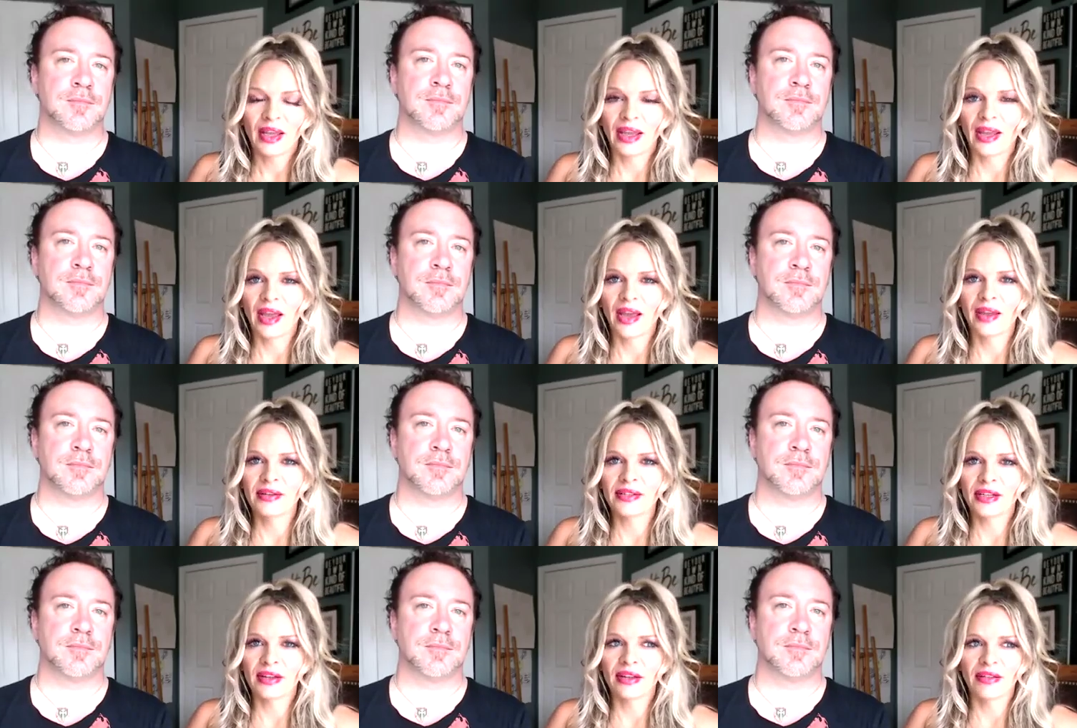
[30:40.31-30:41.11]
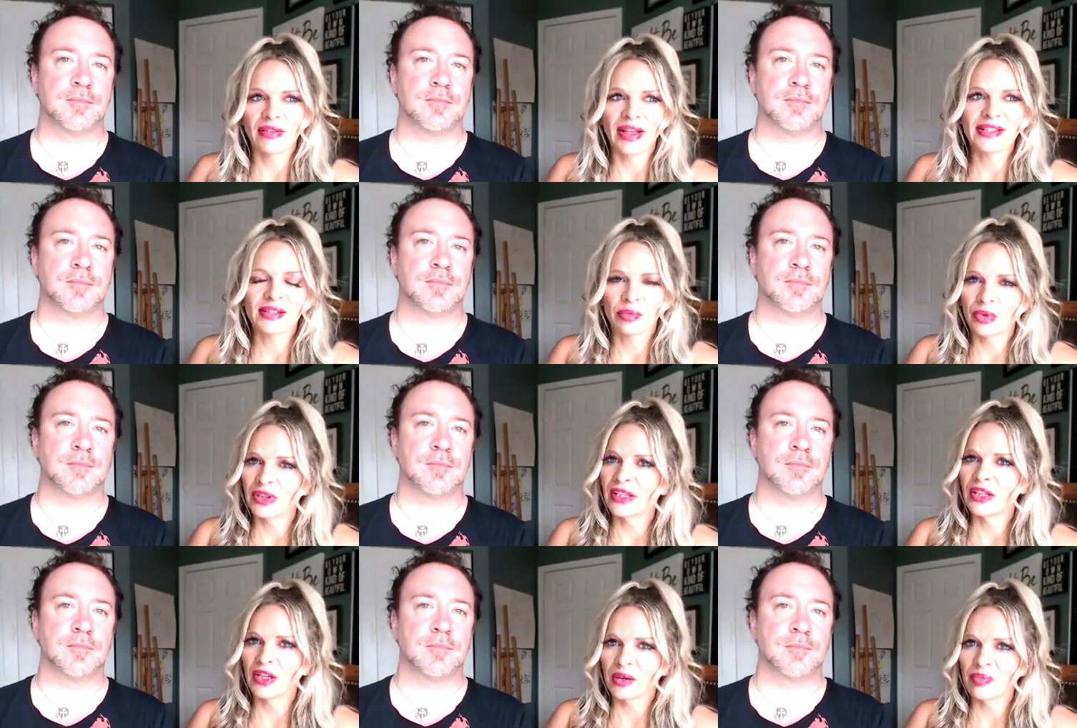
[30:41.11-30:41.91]
Speaker 1: And it, that's a
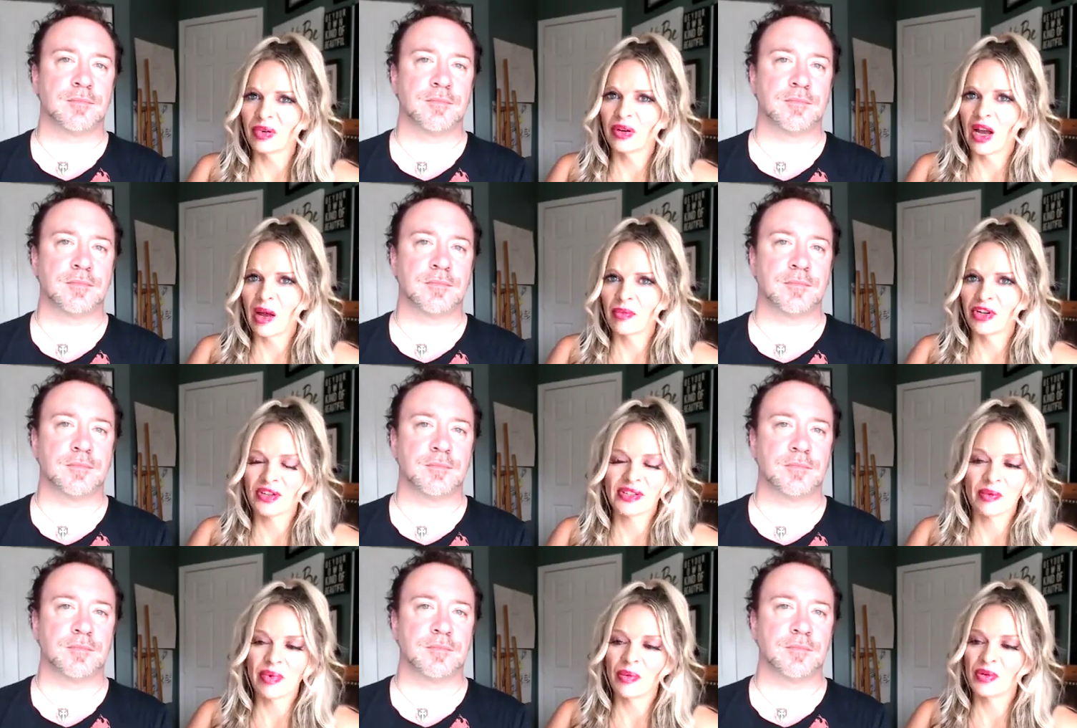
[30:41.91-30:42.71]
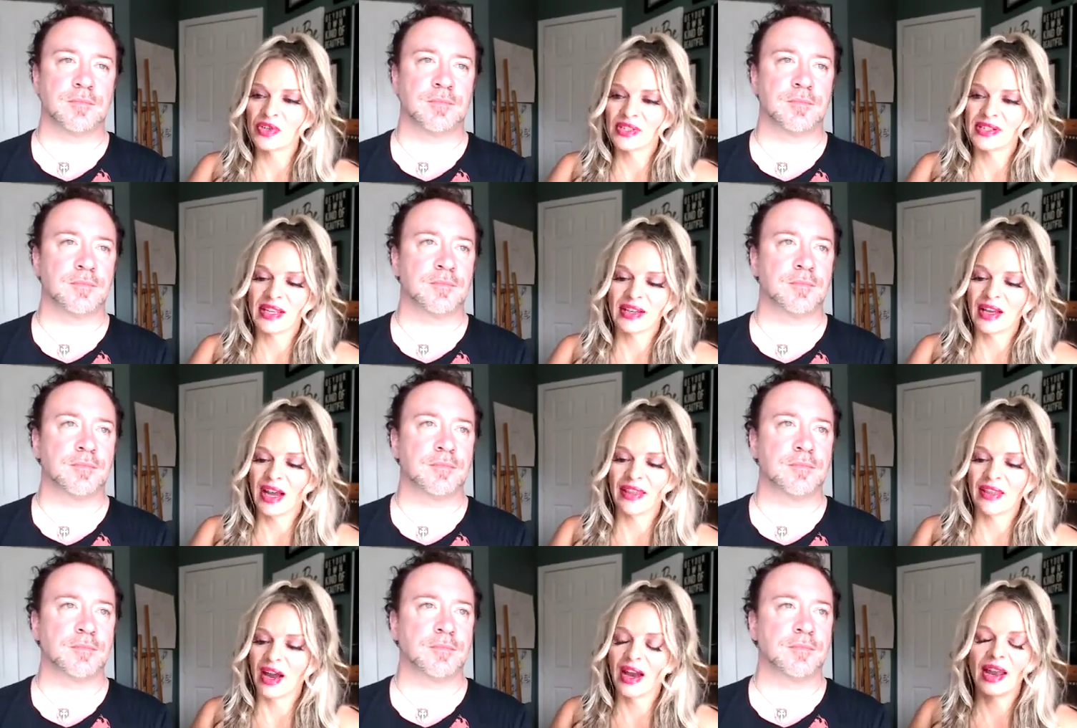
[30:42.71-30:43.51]
really good barometer. Some people just think,
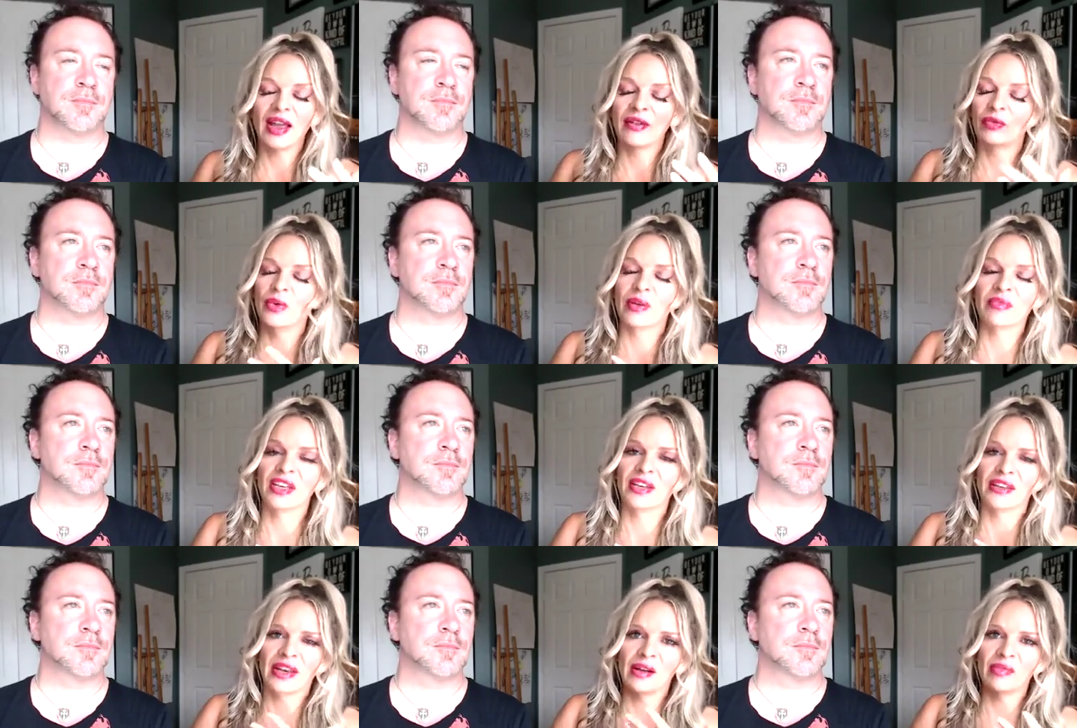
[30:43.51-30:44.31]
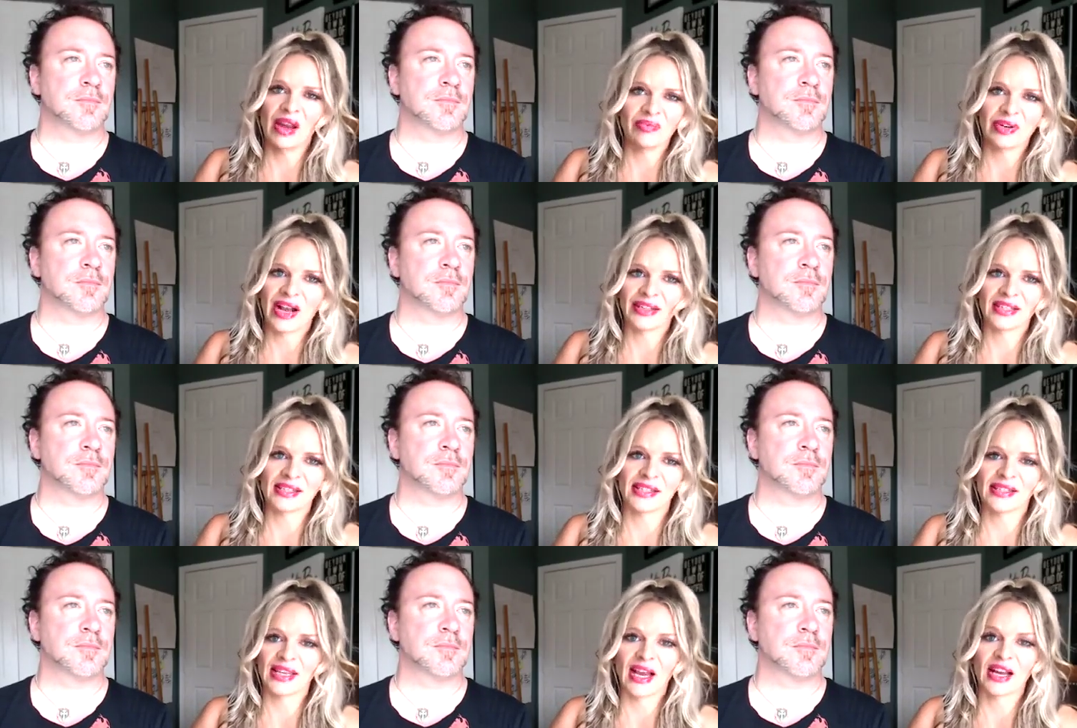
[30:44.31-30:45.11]
I, I have women that in my practice
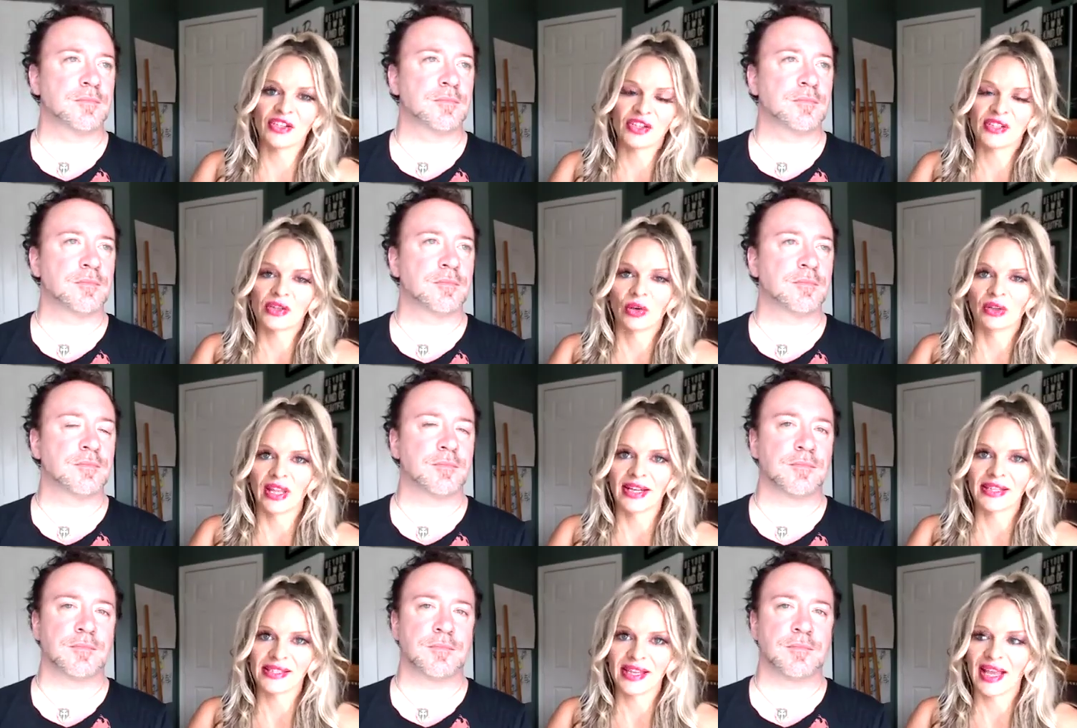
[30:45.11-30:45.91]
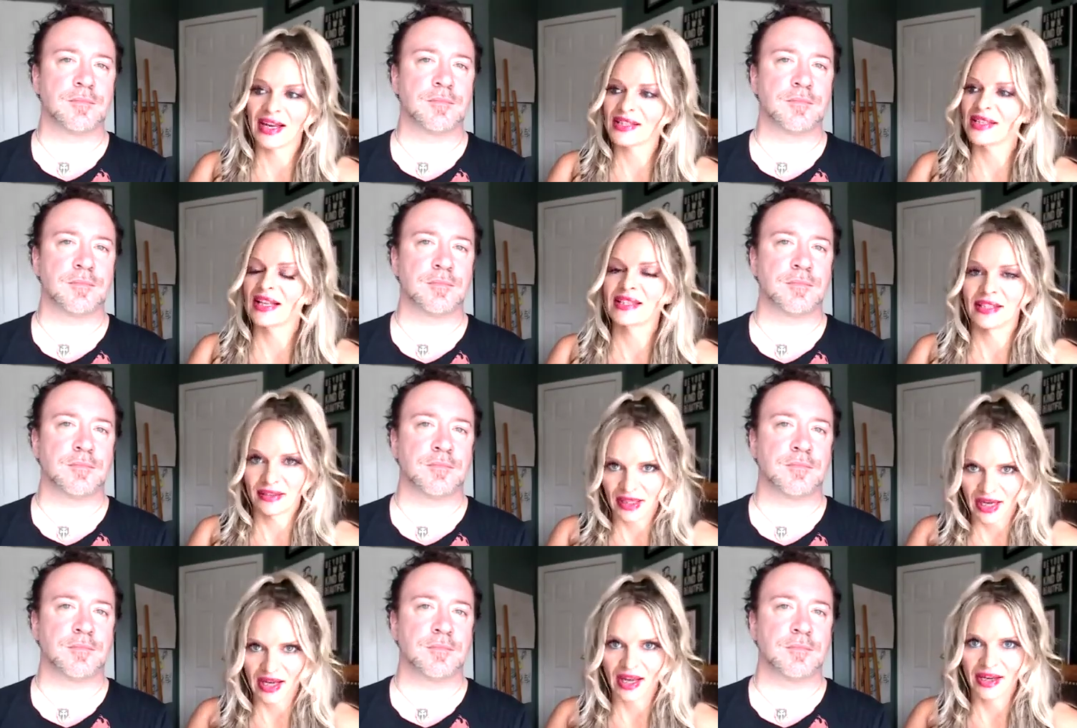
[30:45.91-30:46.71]
that say, I just don't like sex. That's a
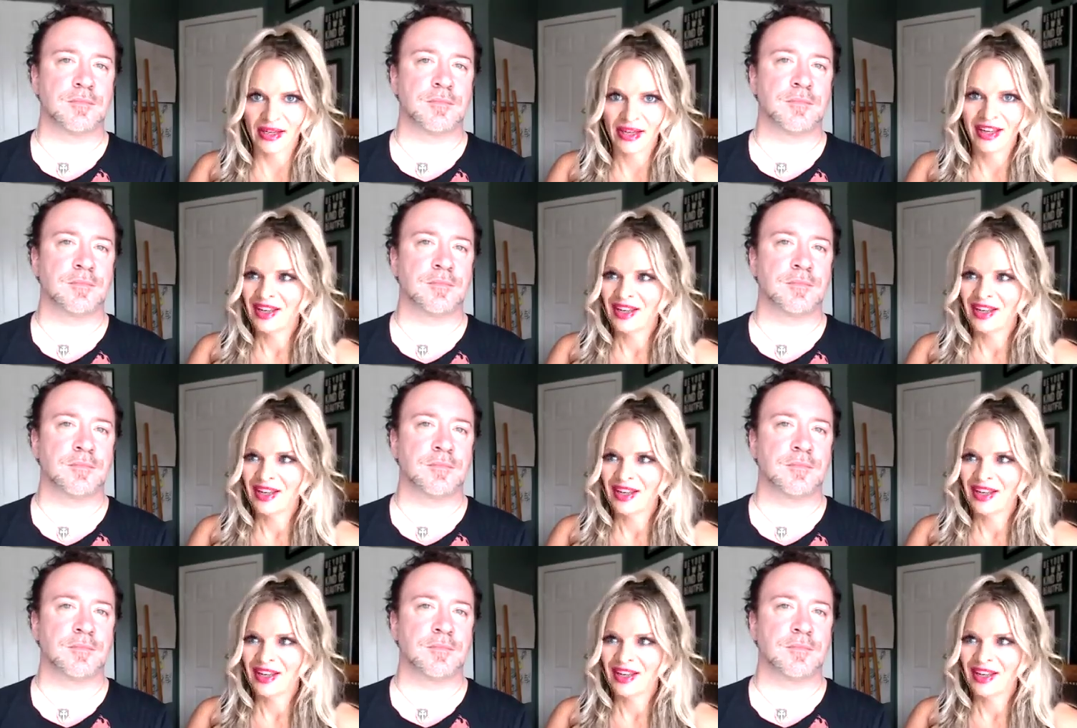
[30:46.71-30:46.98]
lie.